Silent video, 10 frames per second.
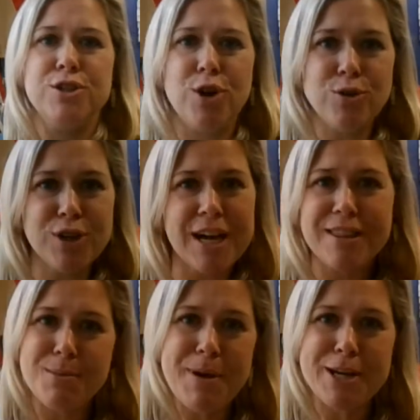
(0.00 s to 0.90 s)
don't look at
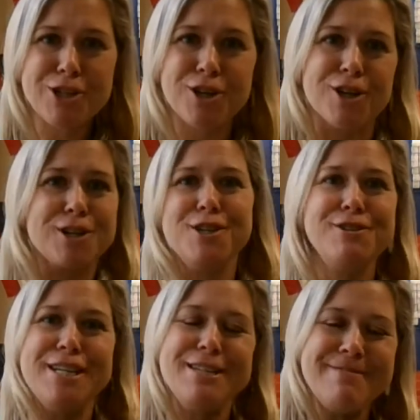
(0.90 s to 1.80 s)
the picture, you
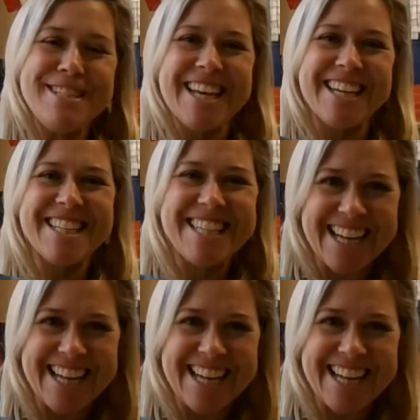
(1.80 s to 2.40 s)
need to be sounding it